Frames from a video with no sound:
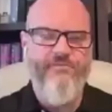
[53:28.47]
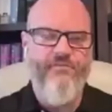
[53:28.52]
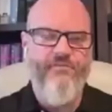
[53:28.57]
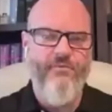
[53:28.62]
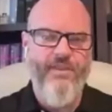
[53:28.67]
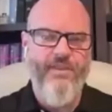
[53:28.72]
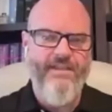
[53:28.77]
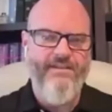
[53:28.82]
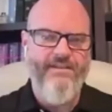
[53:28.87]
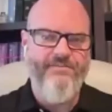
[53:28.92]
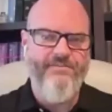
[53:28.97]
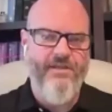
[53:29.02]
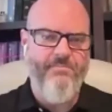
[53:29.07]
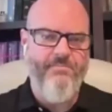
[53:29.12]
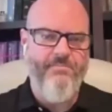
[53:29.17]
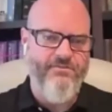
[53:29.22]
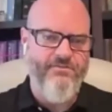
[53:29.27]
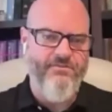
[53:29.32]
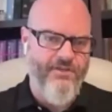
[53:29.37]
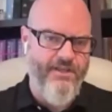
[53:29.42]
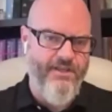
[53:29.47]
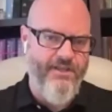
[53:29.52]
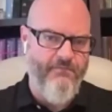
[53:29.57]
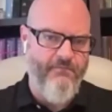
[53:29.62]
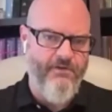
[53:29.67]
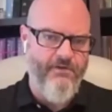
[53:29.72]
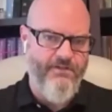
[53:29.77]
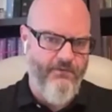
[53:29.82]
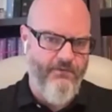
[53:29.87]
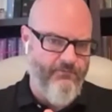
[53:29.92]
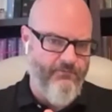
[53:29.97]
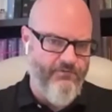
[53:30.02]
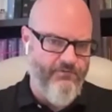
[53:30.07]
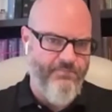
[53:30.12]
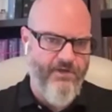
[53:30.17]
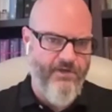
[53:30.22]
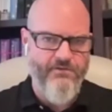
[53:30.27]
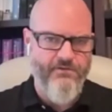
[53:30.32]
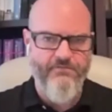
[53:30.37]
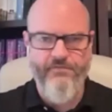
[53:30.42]
before we get into yeah, typology, can I can I
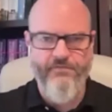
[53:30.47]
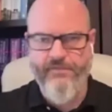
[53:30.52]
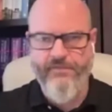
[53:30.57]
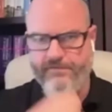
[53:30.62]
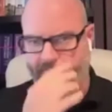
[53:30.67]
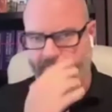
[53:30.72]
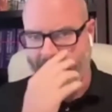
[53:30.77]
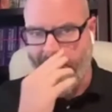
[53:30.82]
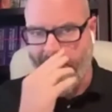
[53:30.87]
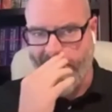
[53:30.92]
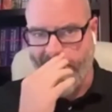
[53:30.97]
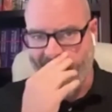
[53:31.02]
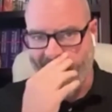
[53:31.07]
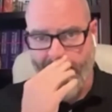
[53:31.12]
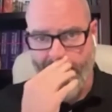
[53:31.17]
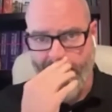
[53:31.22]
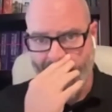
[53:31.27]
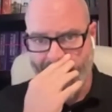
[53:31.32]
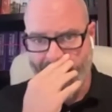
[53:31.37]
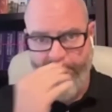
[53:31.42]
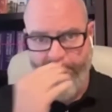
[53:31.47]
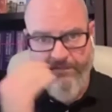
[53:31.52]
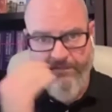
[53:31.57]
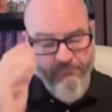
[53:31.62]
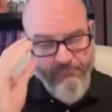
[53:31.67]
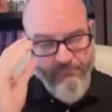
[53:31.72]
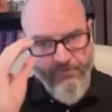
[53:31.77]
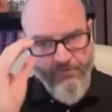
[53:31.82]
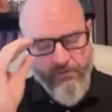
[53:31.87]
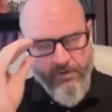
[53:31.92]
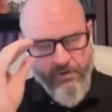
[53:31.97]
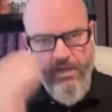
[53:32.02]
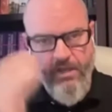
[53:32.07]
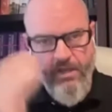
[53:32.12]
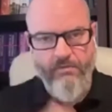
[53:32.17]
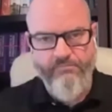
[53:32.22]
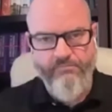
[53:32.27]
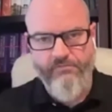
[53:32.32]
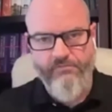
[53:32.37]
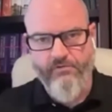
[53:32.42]
respond to a few things that Dan said? Please. Very
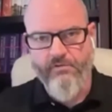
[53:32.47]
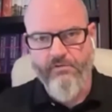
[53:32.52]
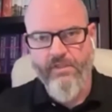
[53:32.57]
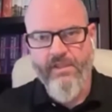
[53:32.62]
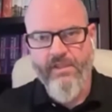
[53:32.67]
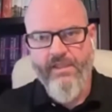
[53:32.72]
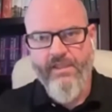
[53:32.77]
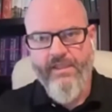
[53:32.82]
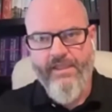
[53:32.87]
helpful.